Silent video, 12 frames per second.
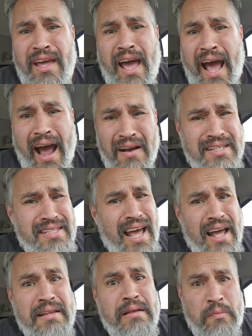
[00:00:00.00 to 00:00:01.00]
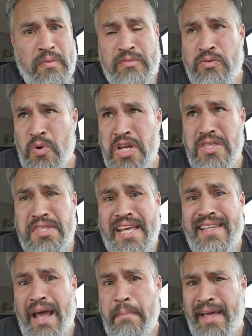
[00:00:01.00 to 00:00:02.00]
How does that, what do you
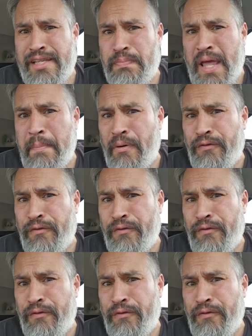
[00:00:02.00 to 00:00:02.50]
think that makes people